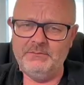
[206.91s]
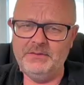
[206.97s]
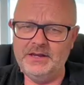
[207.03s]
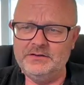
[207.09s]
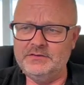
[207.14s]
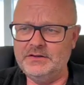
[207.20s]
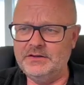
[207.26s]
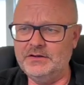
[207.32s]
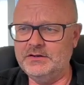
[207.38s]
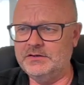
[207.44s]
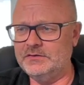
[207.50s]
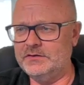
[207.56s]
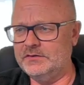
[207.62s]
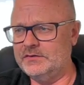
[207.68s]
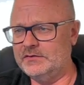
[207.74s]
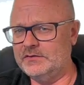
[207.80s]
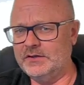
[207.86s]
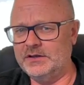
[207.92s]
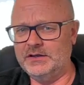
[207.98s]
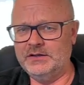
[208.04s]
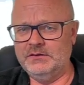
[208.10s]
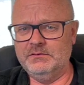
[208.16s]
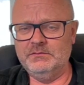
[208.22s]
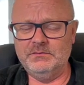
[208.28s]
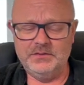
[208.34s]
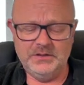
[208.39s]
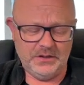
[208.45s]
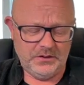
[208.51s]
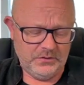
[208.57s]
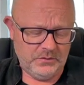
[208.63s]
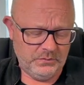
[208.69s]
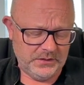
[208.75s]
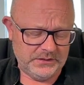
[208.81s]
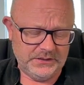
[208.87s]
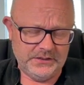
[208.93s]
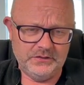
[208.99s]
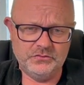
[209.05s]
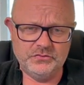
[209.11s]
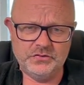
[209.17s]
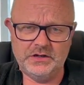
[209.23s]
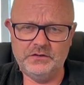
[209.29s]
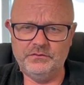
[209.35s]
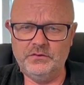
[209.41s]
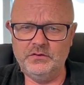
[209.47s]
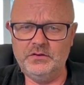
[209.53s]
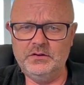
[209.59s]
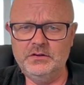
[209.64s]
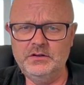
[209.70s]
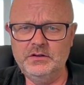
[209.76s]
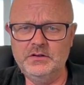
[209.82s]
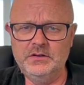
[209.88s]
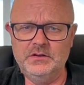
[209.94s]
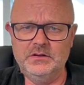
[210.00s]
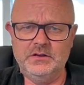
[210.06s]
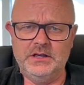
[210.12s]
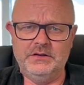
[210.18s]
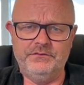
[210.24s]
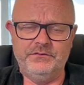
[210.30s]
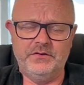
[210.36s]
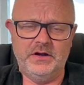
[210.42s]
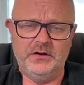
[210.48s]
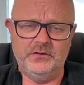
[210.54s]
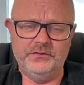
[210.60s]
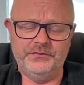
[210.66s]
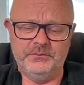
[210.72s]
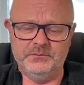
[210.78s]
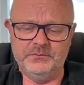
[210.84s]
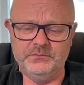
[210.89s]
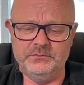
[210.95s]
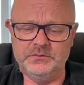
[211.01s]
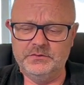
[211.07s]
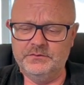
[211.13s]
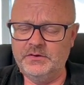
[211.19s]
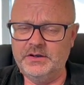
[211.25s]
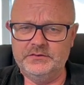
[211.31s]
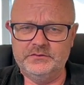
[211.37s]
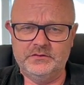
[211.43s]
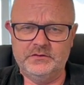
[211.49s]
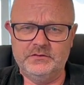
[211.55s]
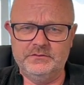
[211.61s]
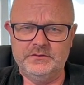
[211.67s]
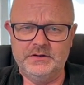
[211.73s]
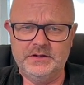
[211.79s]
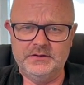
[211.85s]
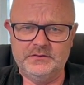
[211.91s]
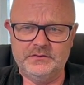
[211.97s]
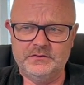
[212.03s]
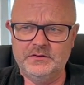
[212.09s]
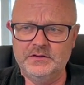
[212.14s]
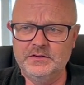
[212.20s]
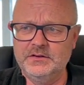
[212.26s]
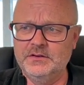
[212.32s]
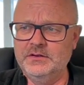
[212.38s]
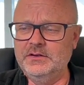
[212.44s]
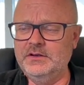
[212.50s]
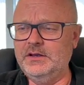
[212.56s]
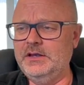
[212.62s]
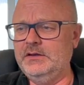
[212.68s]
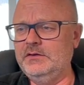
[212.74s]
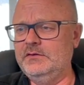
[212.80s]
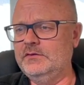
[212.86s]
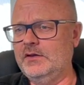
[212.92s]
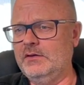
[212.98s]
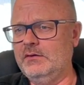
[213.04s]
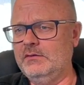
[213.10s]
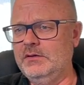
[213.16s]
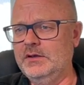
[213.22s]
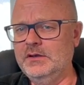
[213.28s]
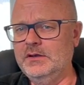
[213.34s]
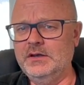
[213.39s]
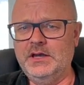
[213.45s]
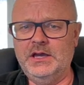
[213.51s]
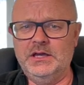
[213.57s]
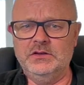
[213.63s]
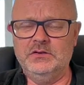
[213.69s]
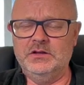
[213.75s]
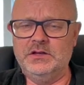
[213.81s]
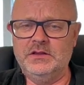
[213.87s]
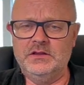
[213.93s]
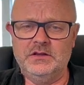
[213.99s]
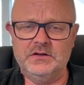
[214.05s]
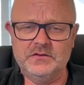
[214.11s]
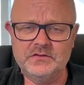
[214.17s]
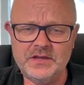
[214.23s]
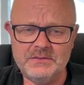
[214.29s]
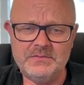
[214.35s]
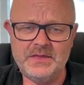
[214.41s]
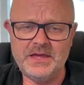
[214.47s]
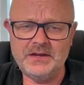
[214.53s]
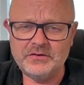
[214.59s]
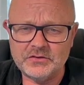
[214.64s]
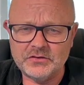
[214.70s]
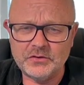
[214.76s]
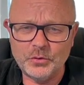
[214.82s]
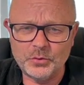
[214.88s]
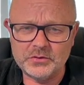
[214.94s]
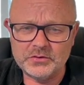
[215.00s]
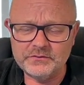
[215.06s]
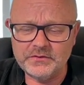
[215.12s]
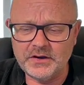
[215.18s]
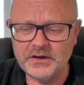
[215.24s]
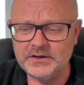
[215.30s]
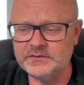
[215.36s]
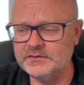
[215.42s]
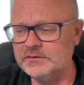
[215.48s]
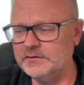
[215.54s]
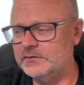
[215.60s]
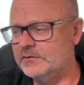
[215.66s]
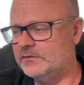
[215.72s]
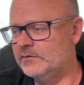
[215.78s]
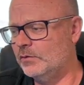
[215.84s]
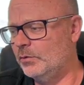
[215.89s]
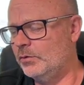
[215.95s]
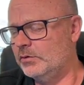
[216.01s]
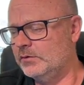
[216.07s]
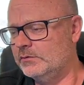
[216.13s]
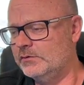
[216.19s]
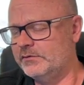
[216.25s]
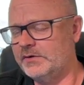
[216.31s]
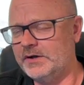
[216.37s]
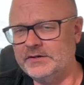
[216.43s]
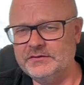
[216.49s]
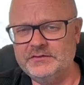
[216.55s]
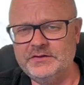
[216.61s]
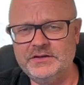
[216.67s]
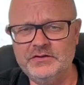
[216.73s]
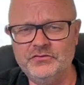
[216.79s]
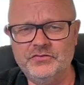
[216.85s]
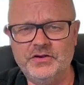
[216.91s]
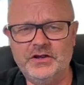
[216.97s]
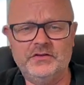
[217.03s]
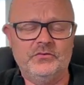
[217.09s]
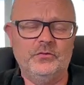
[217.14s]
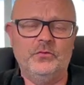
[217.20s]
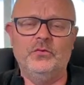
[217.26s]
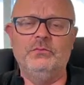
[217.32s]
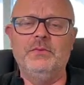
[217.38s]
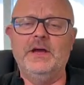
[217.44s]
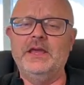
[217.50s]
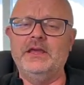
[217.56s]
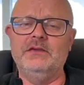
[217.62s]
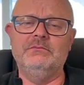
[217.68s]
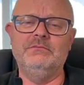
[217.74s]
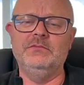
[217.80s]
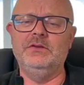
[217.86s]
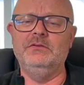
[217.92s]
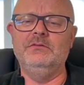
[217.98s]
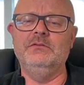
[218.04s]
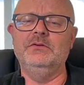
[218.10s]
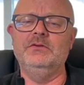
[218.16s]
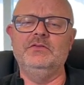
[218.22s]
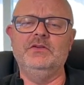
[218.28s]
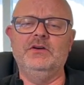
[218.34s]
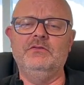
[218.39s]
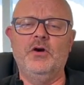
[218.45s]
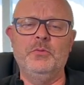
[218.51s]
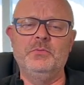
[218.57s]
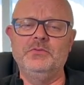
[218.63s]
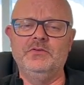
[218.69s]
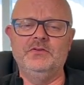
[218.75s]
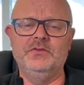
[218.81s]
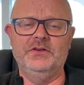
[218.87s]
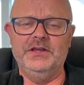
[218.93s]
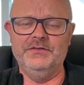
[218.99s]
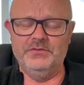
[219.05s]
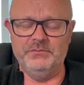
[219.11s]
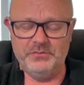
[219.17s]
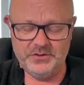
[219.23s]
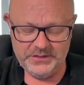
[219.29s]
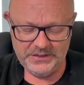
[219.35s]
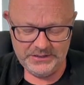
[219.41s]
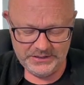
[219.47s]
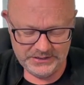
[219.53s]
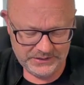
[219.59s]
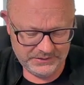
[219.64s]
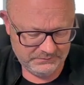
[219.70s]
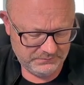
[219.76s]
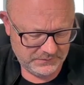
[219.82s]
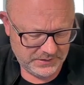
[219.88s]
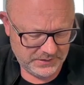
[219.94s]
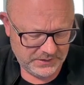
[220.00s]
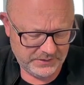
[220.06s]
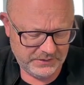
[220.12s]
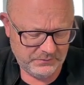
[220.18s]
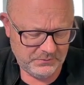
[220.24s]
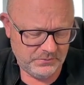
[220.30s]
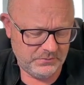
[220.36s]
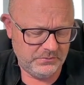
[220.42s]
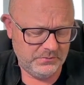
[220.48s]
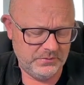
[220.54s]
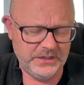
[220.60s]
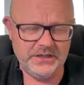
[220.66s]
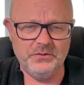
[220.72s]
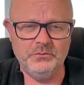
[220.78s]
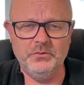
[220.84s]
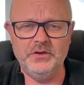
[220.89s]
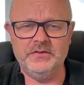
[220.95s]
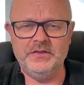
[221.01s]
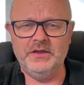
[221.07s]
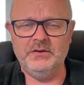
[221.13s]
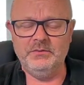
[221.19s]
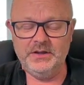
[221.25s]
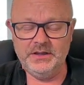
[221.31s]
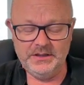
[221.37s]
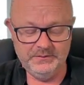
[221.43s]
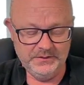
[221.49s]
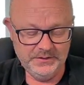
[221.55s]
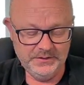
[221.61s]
means that you can just quickly transfer files from device to device. And so you can either just keep that to your devices or devices that you trust, or make yourself open to everybody, and that will work that way.